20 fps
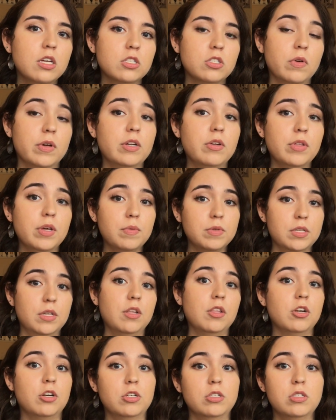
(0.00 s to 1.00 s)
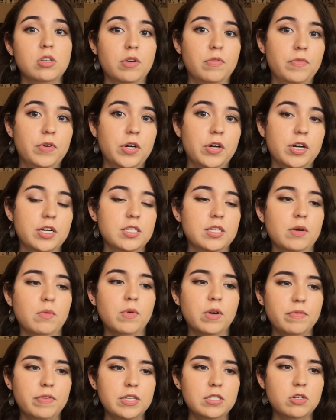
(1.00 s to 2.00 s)
So I know that was another concern for you guys. Like,
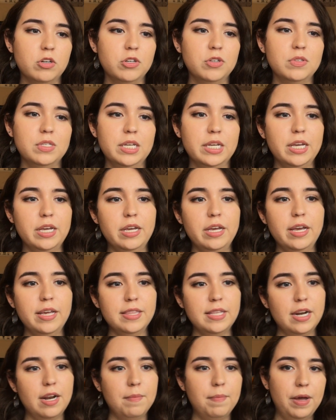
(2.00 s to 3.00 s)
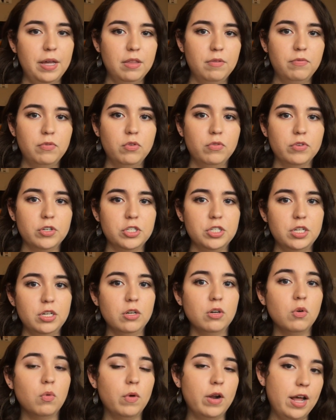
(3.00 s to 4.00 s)
what if I start using it and then I buy the full
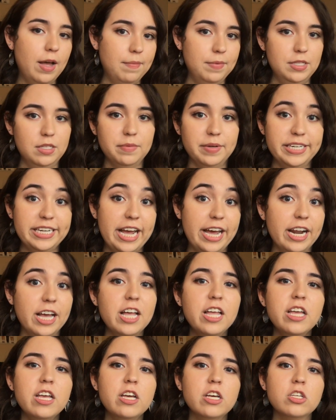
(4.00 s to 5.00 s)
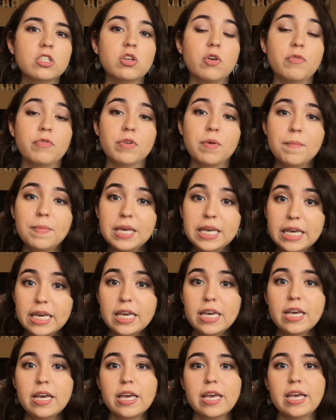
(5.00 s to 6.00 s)
version? What happens to my data? So for
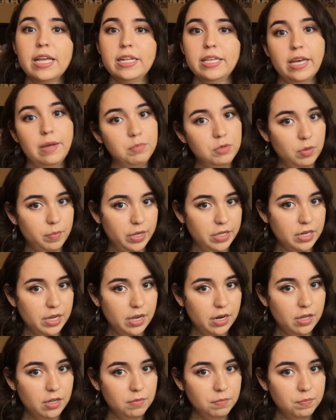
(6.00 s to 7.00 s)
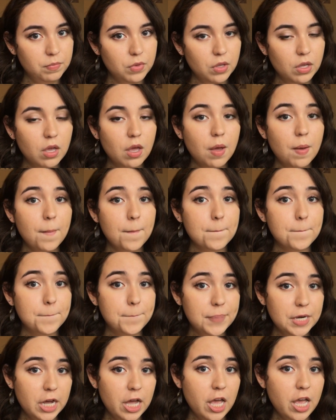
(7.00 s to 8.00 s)
me, it kept all my data.
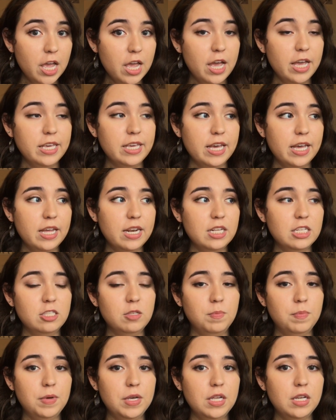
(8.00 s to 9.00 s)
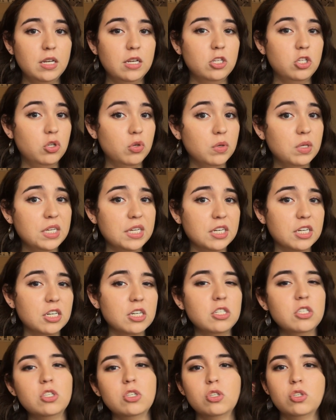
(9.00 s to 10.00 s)
But again, it's been 2
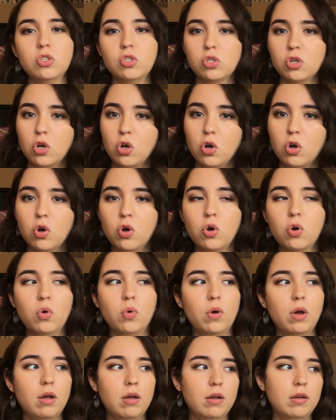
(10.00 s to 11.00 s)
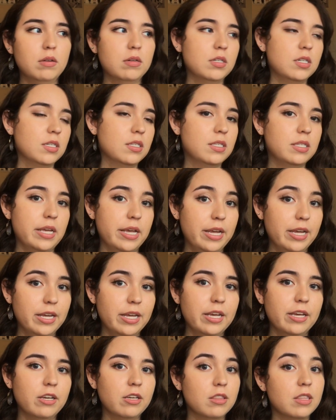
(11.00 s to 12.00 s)
years. So just
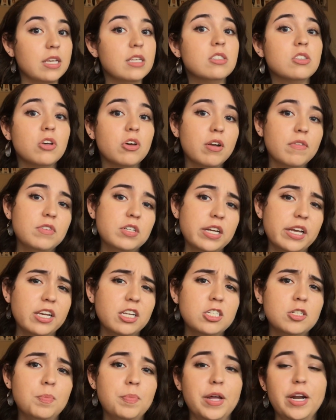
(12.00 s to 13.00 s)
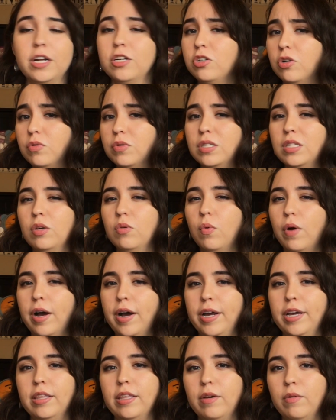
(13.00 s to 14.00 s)
saying, things could have changed, but I don't see
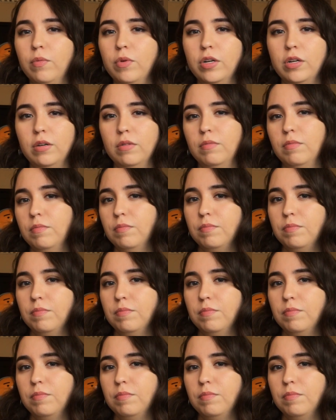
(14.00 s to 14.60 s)
why they wouldn't,